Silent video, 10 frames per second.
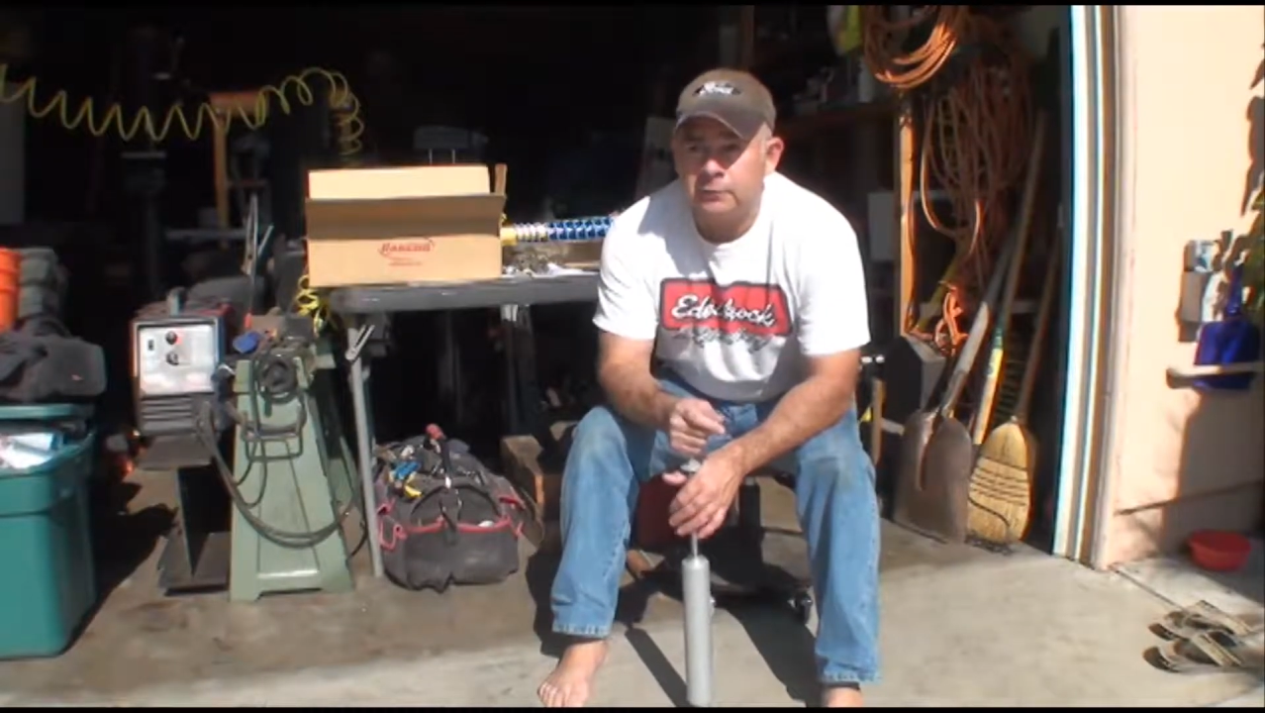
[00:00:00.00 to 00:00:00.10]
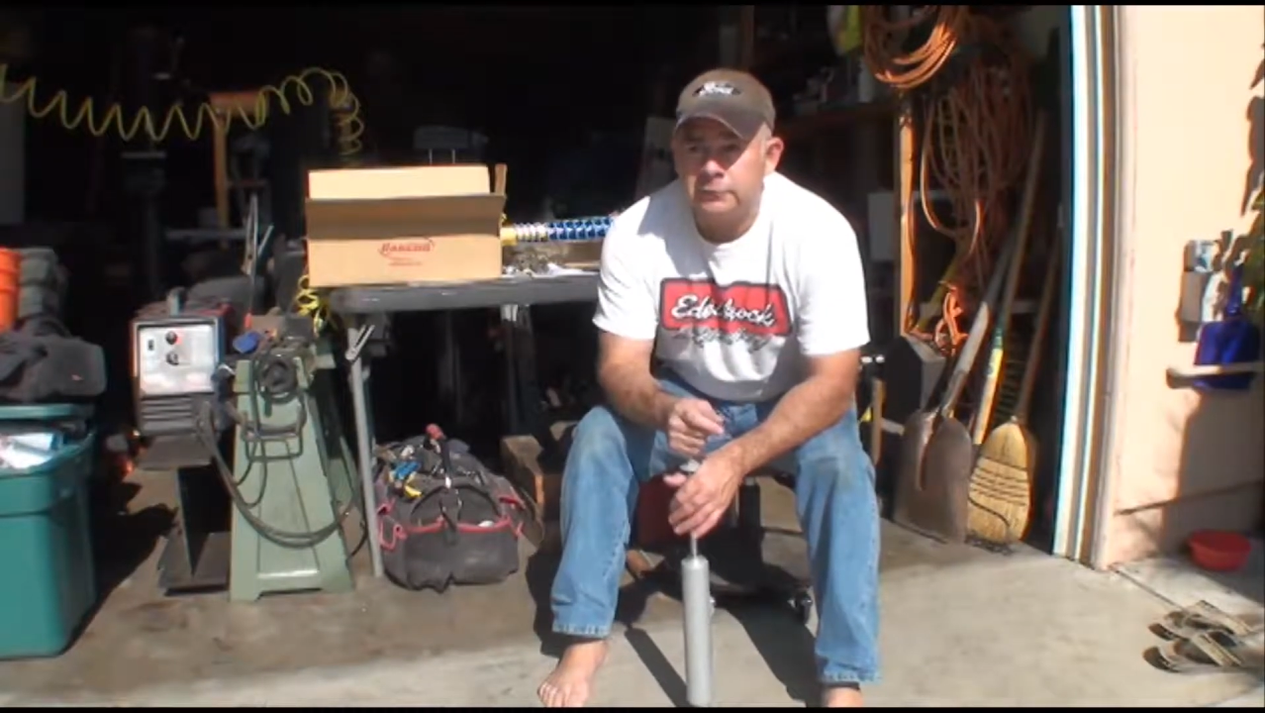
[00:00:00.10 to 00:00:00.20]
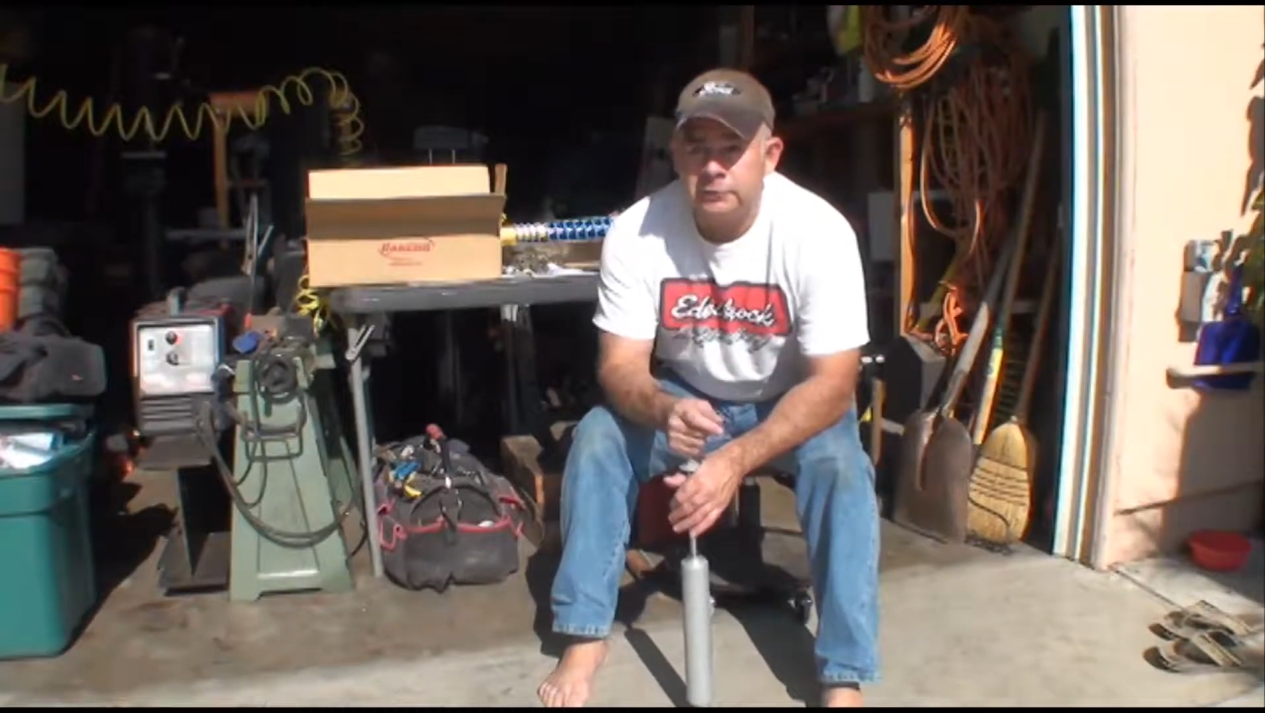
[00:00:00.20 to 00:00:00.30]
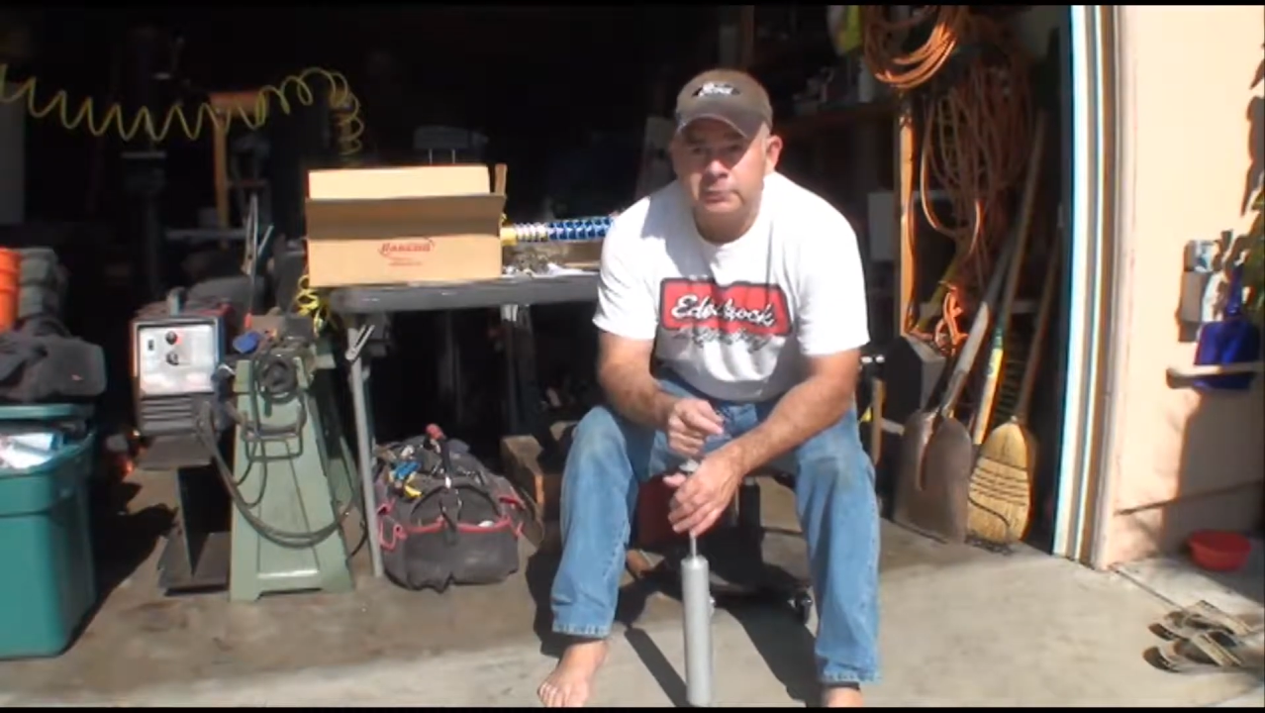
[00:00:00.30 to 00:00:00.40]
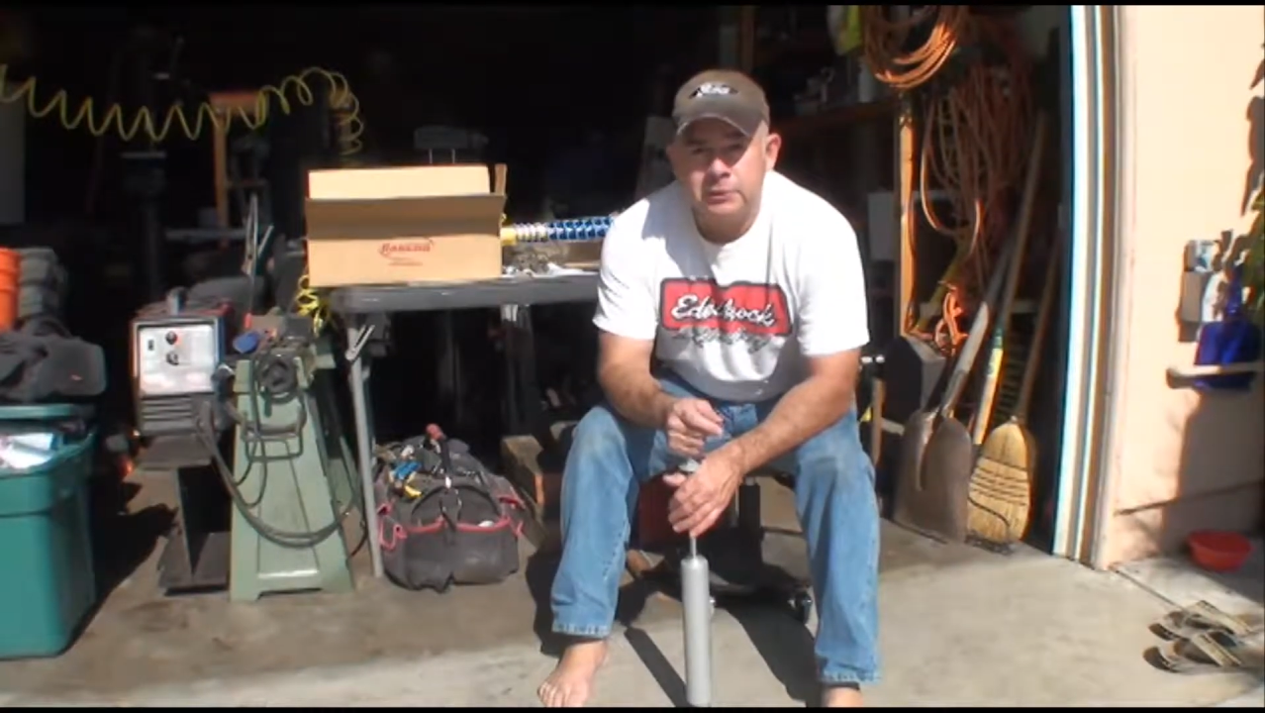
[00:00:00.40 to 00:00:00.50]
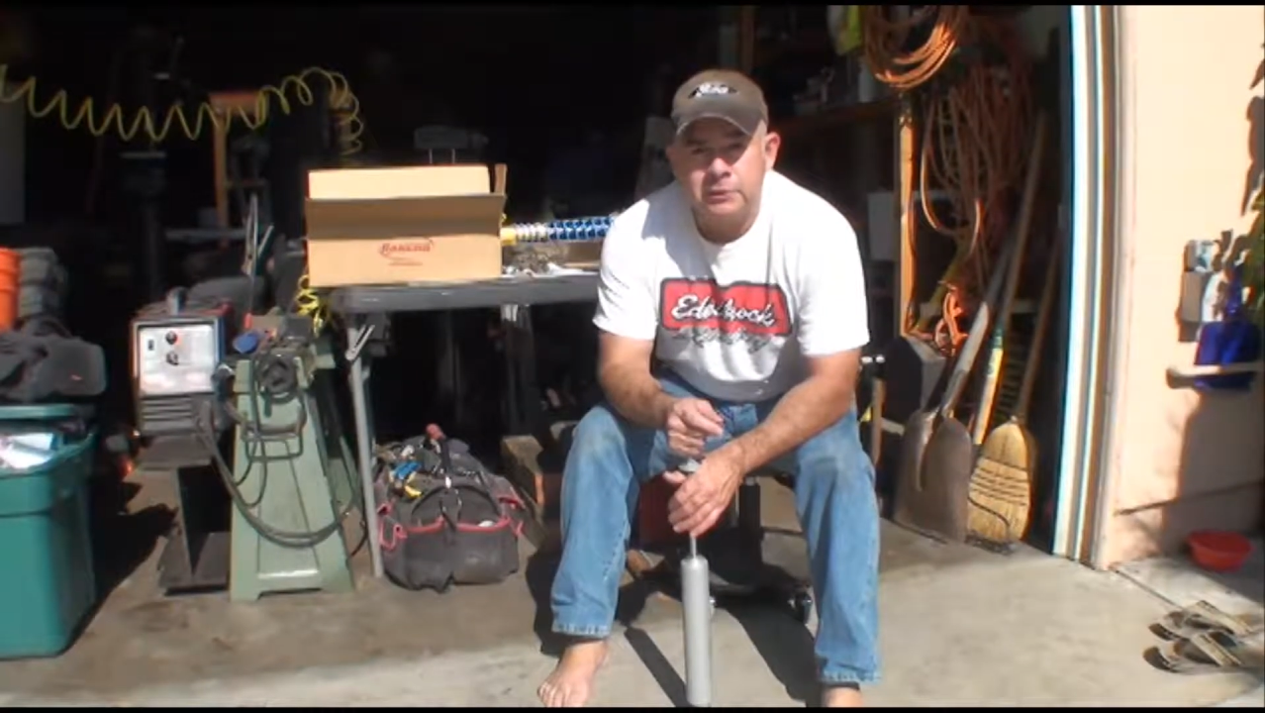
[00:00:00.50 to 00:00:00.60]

Super